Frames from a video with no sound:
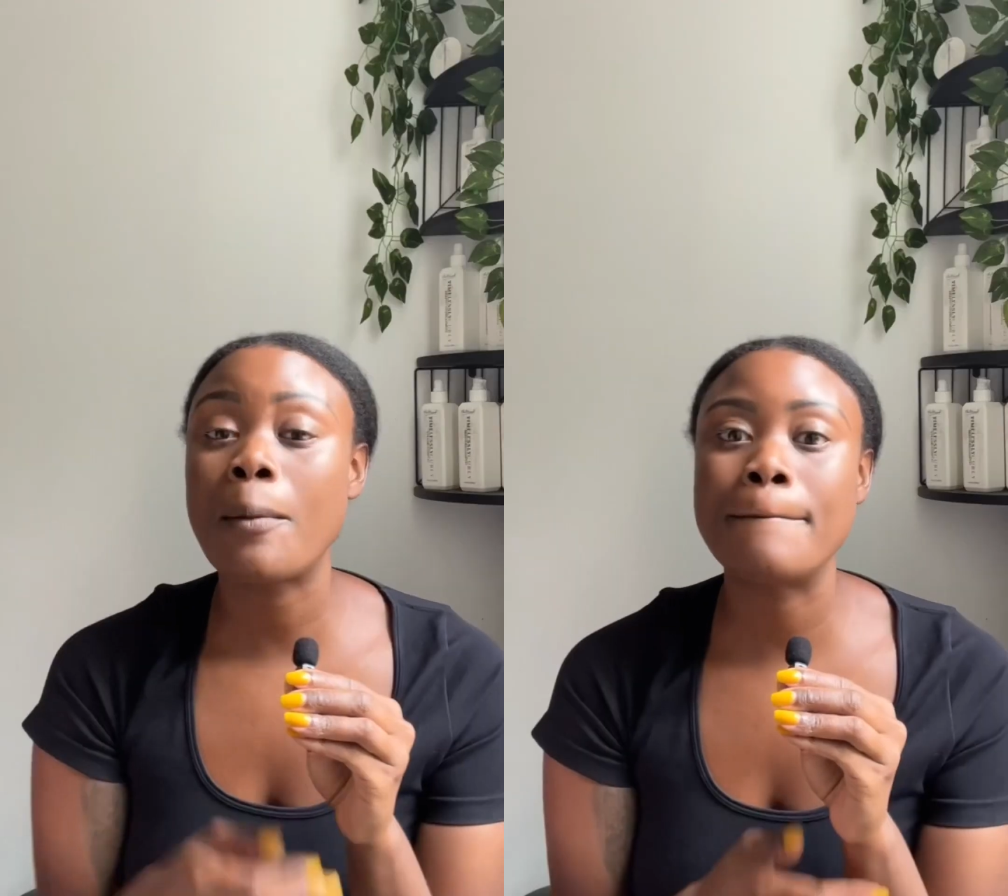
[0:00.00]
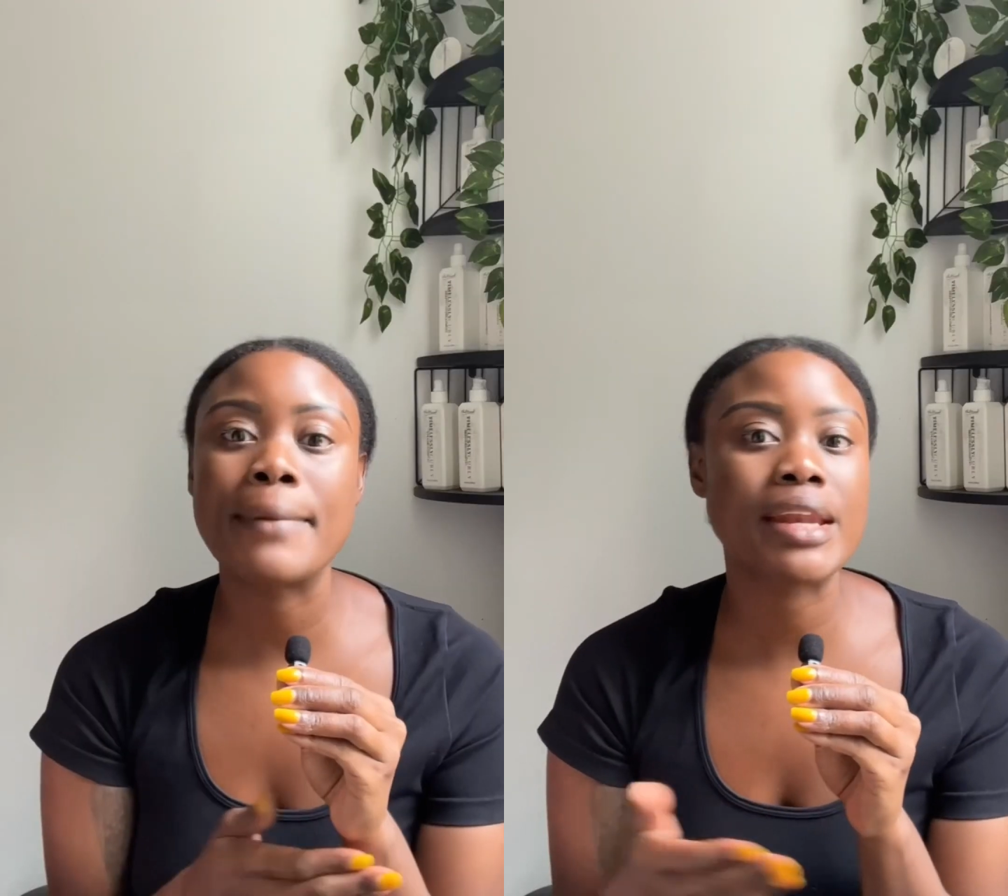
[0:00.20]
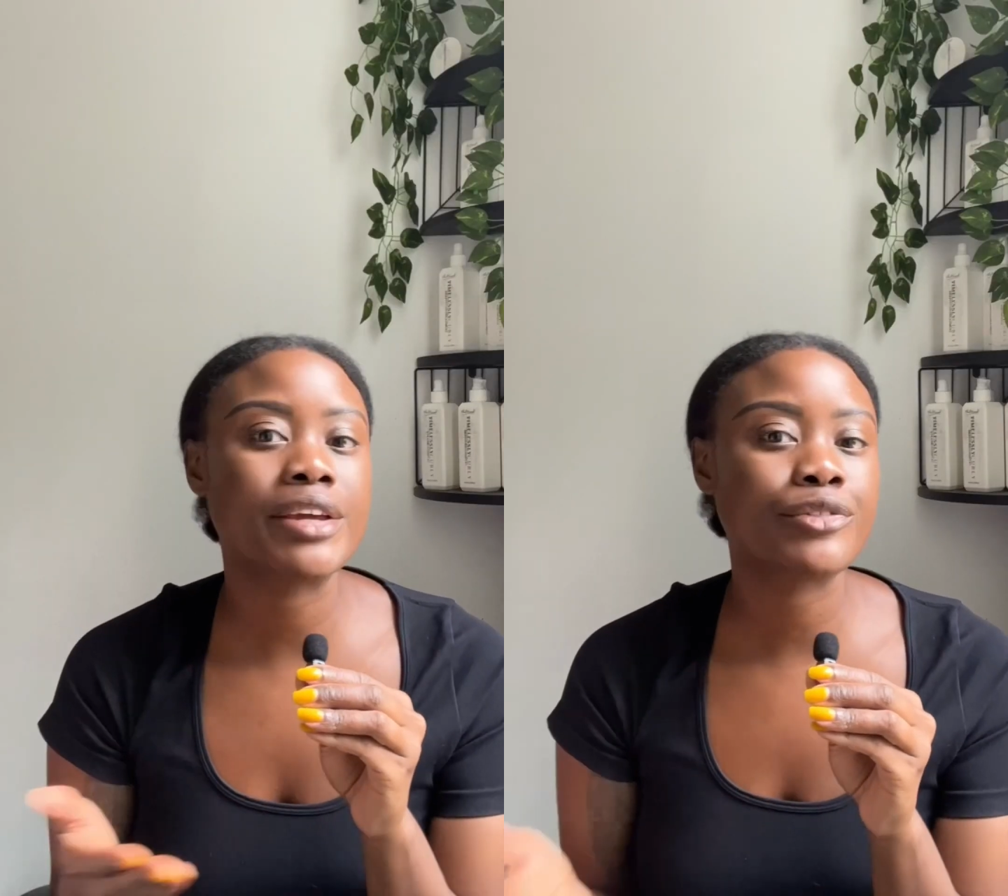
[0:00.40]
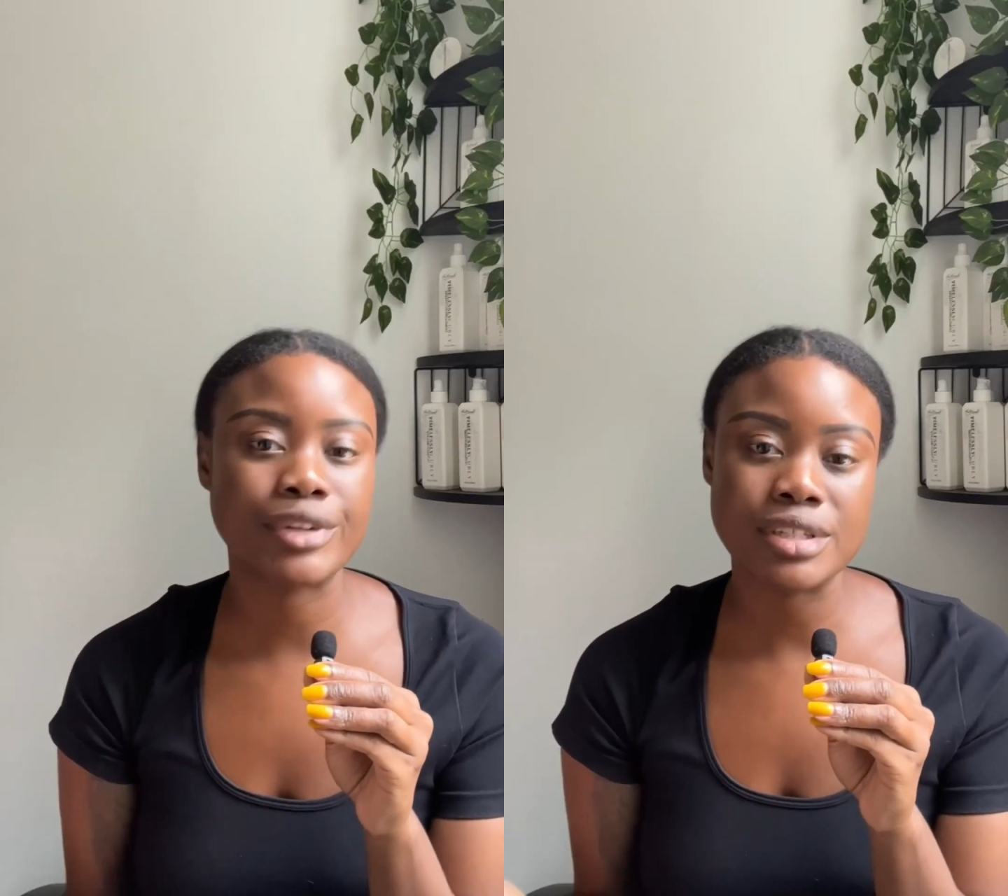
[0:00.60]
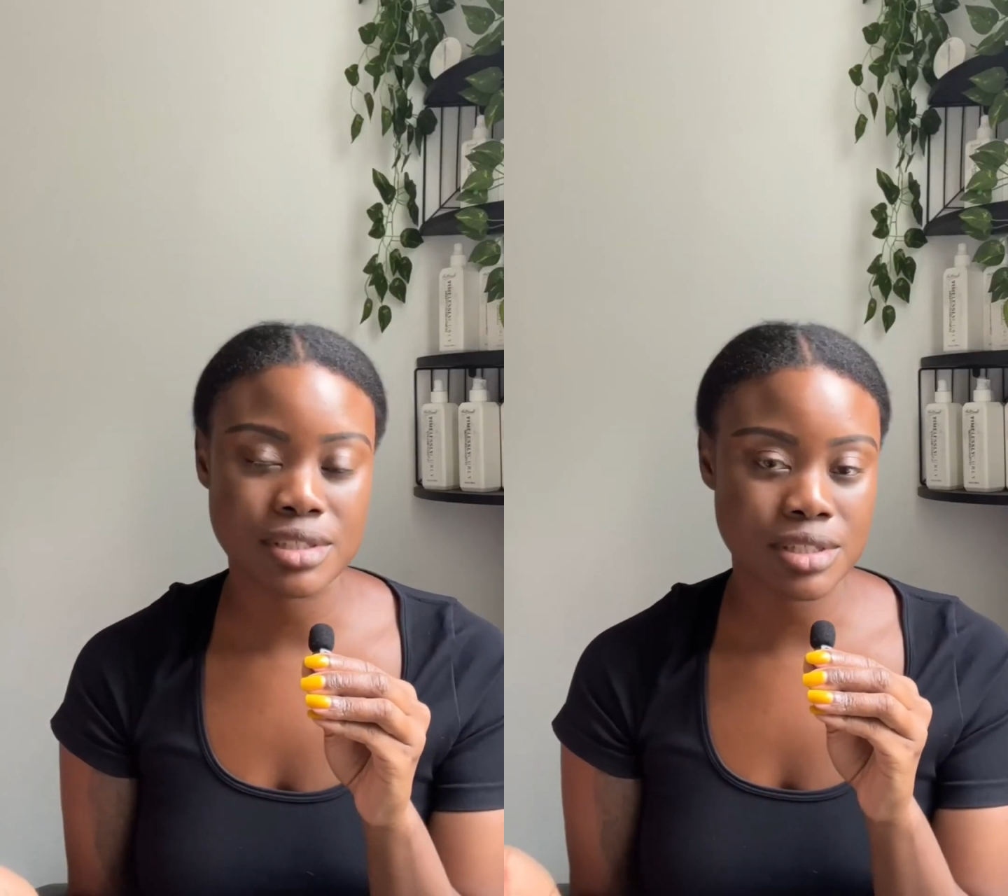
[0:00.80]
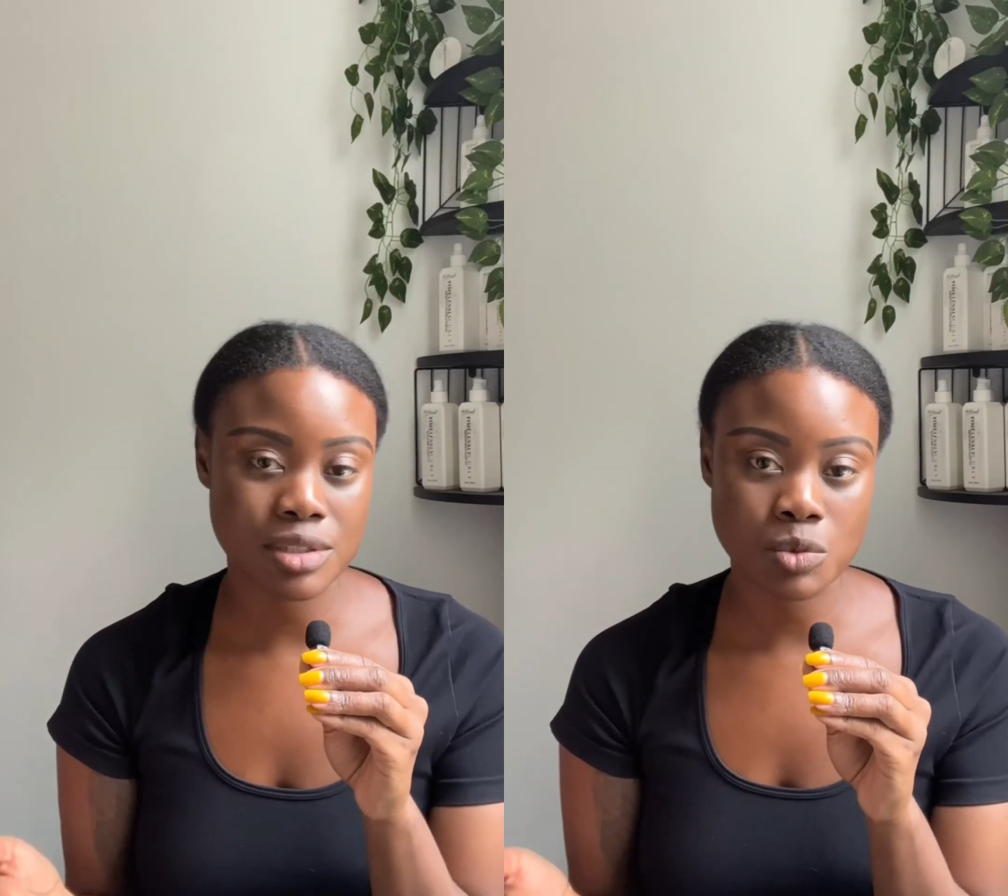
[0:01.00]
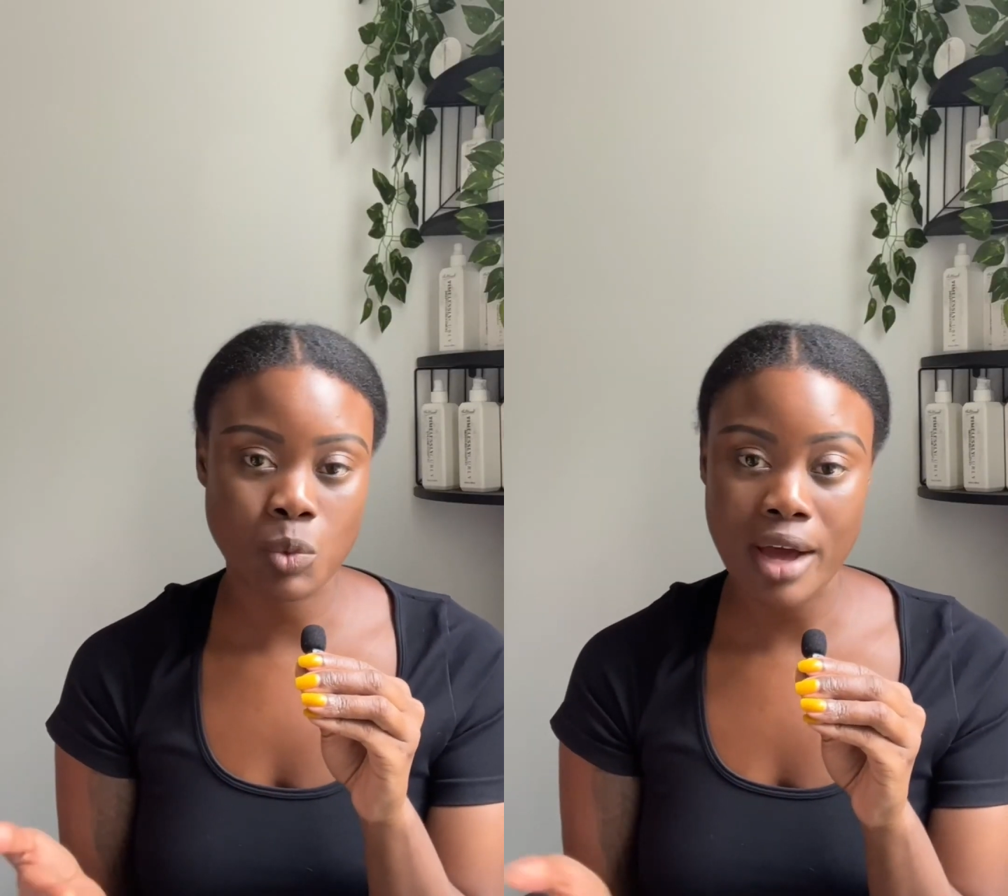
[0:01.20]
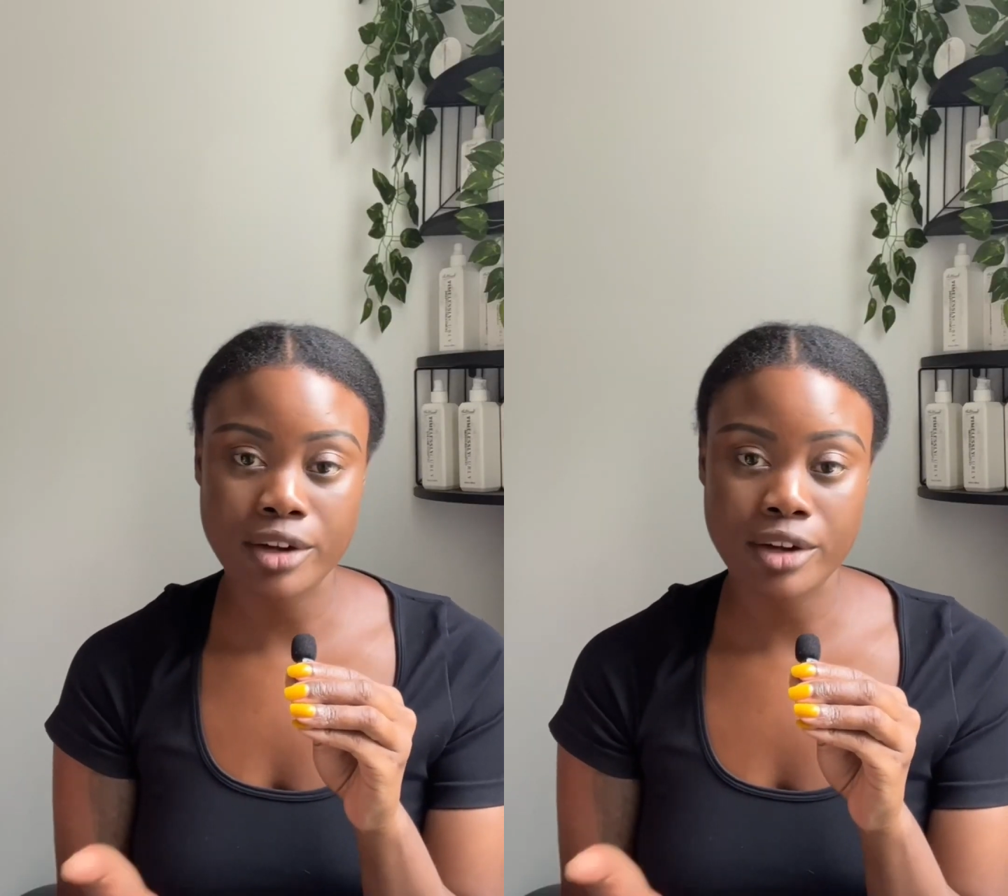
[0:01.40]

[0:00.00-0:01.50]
many reasons why